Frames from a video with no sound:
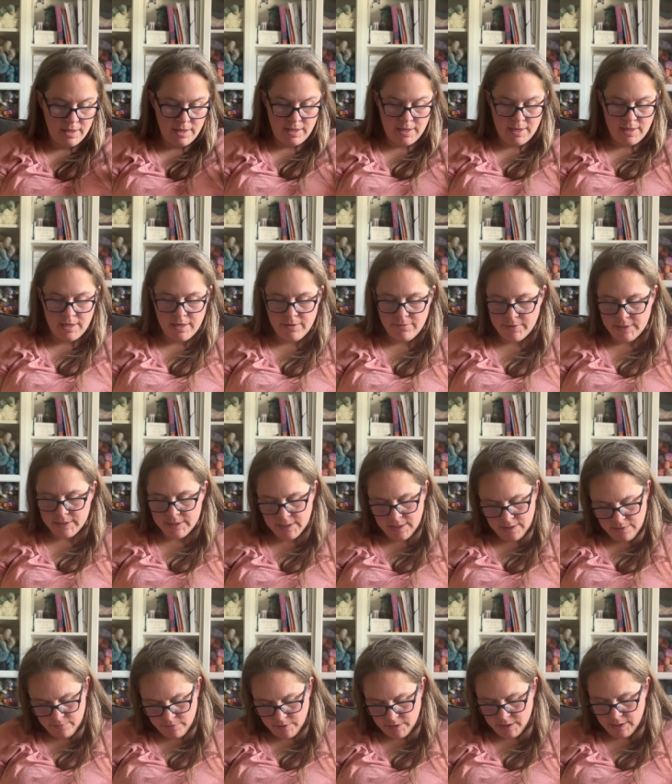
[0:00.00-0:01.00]
And I
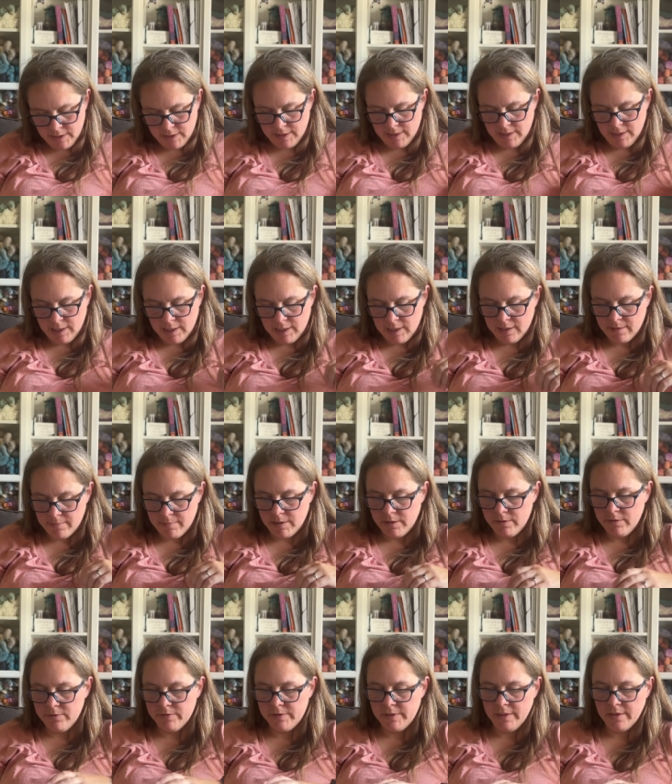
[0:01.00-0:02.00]
wasn't really thinking
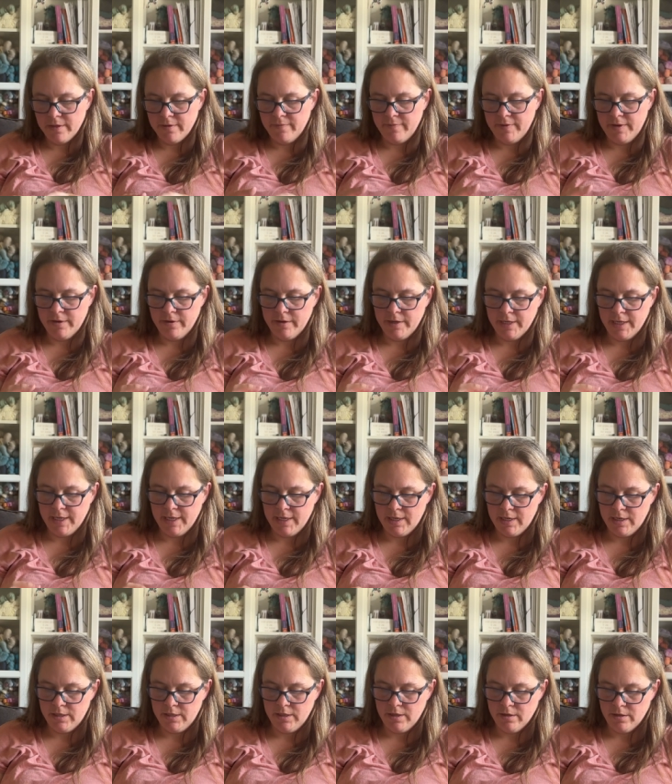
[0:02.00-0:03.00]
about using a
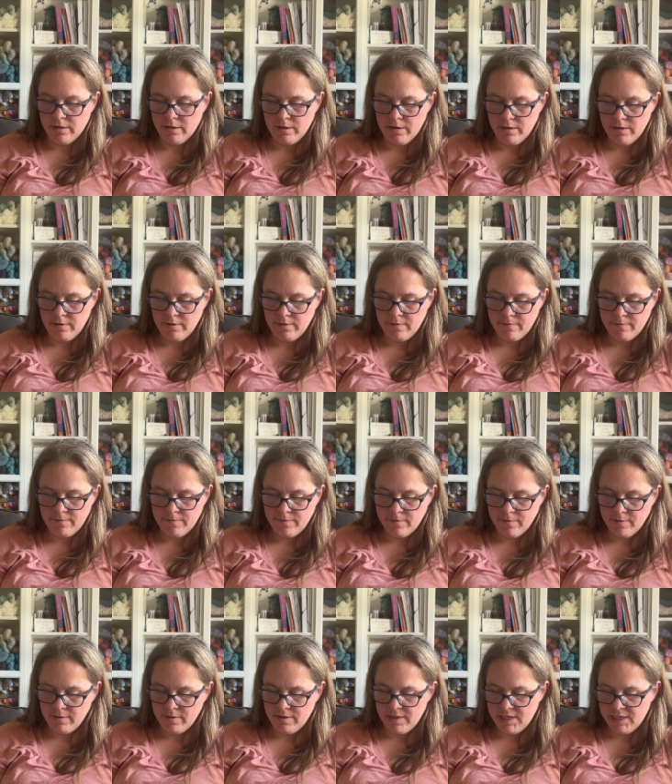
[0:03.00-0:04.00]
variegated yarn
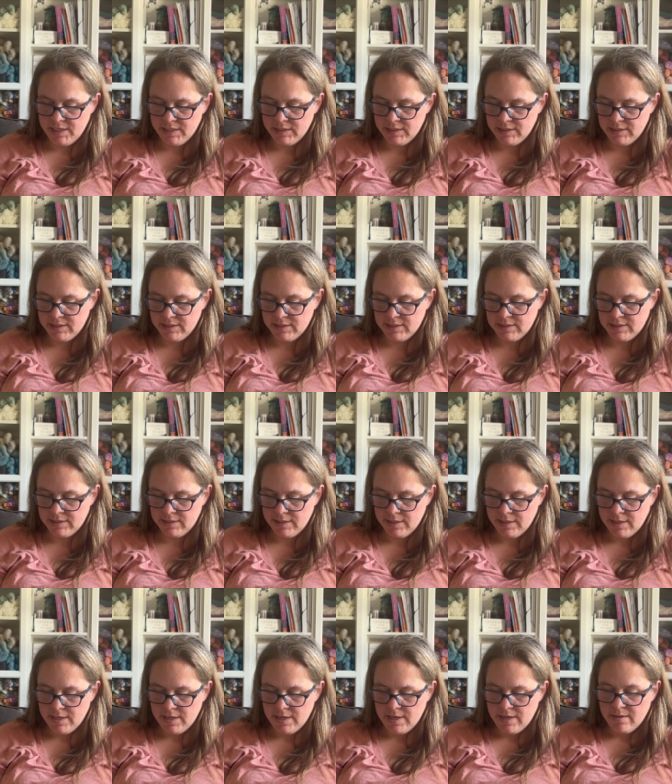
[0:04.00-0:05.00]
for this,
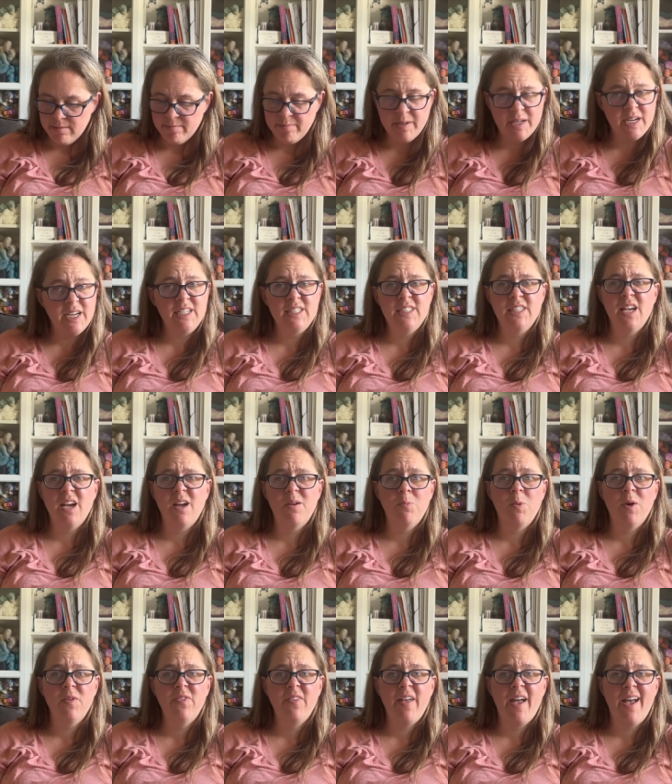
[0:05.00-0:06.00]
but I said,
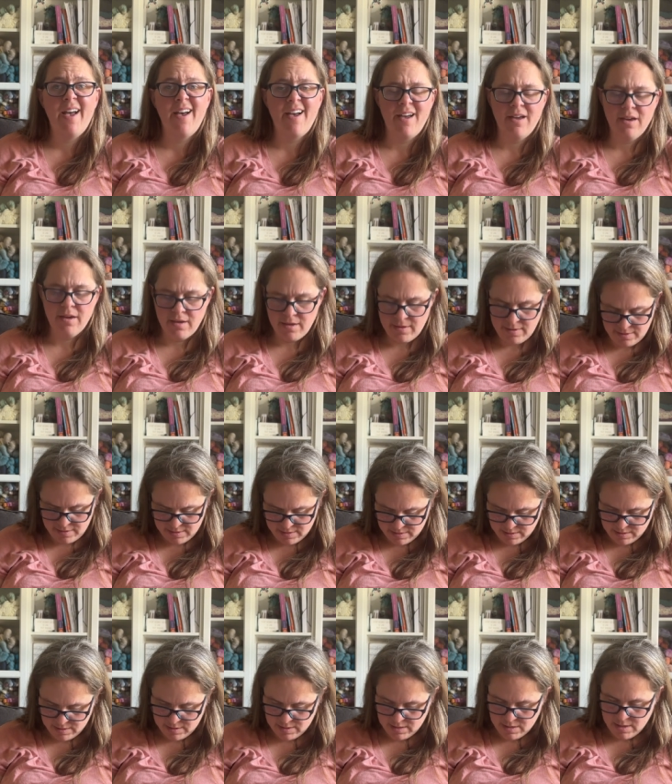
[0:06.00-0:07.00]
what the heck?
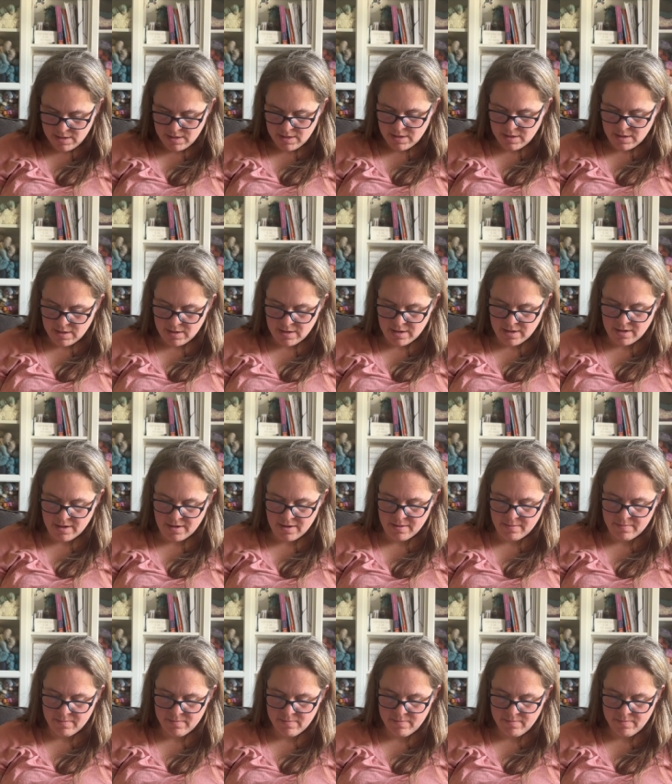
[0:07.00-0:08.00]

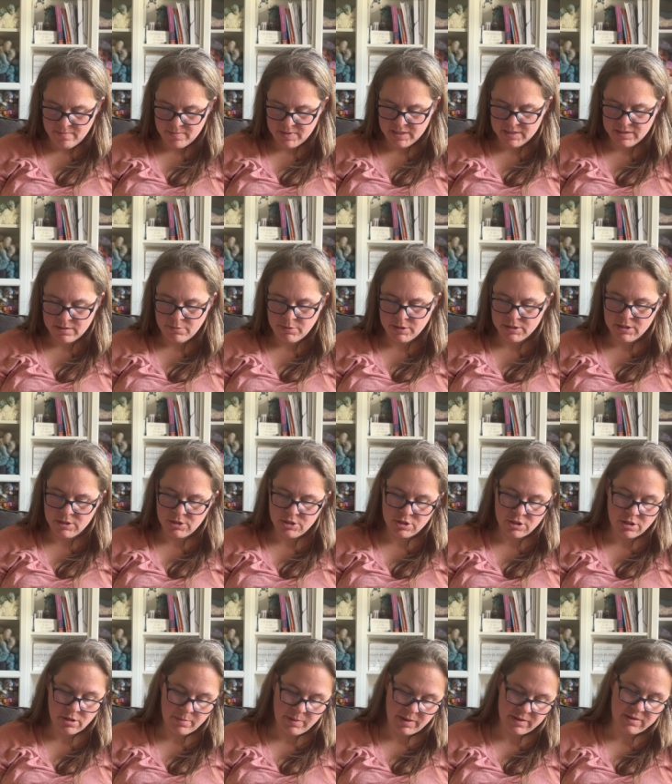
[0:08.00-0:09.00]
Um, because I wasn't
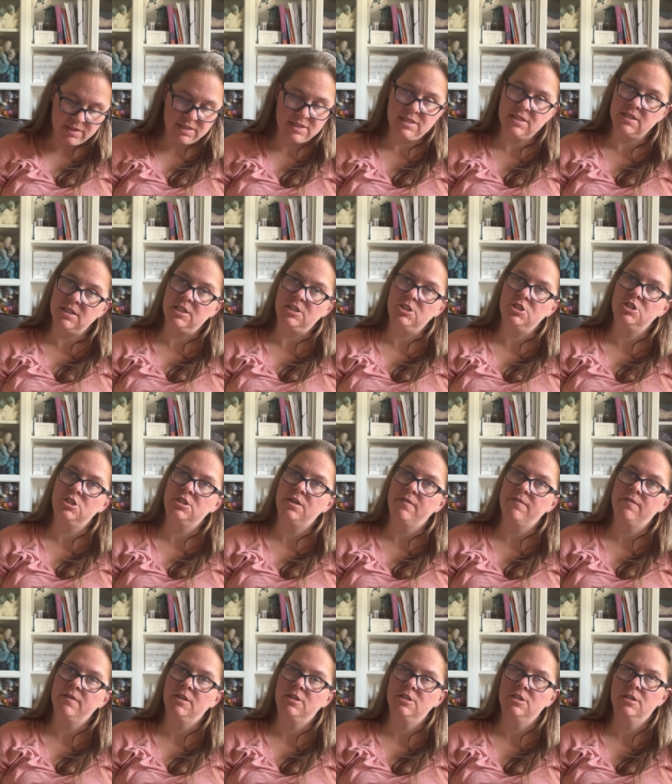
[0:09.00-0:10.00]
sure about the stitch
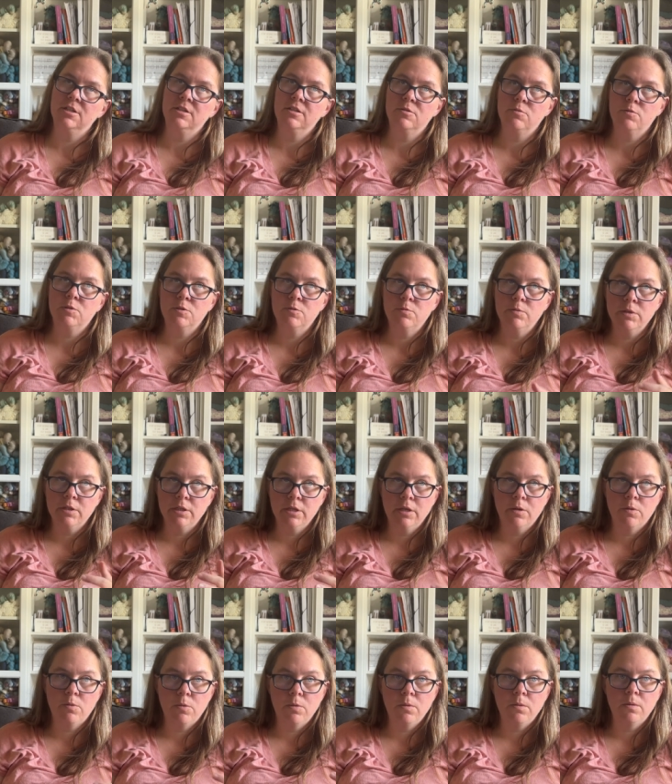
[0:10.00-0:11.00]
definition, because what's really
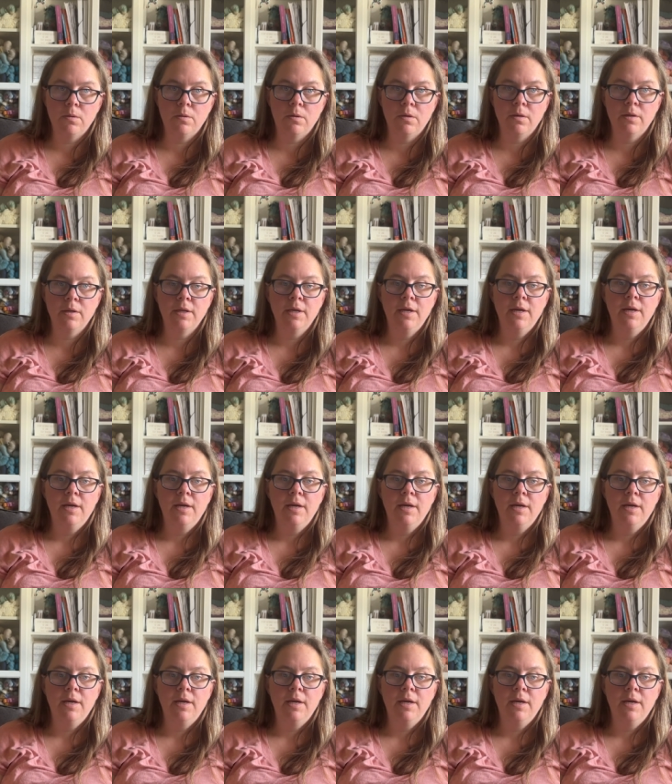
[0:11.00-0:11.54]
cool